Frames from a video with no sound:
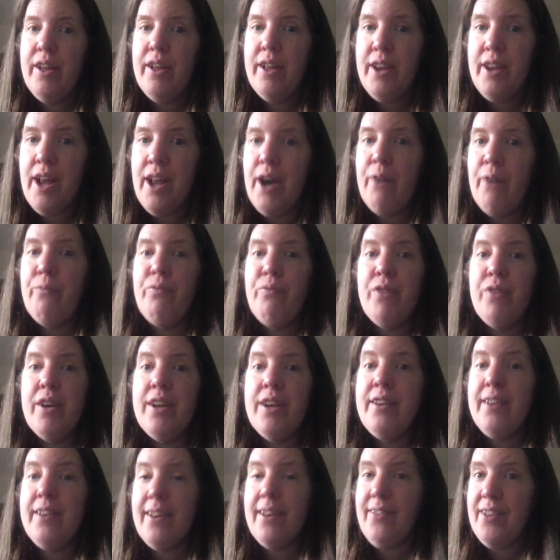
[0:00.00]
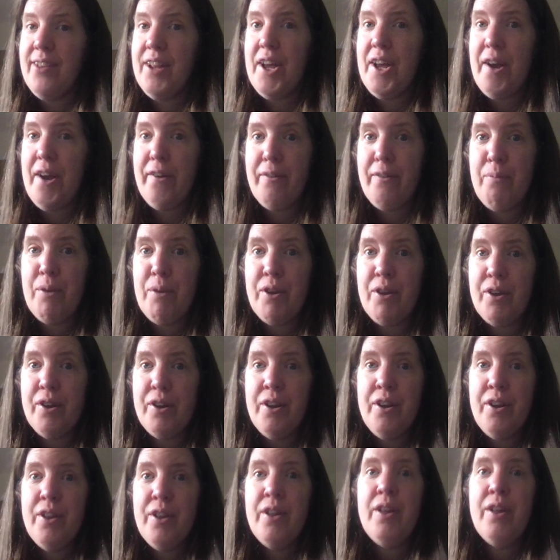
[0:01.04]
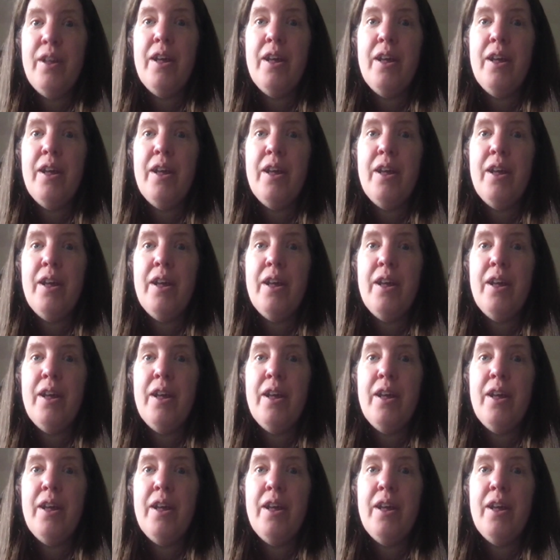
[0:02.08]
Now, it doesn't have to be good.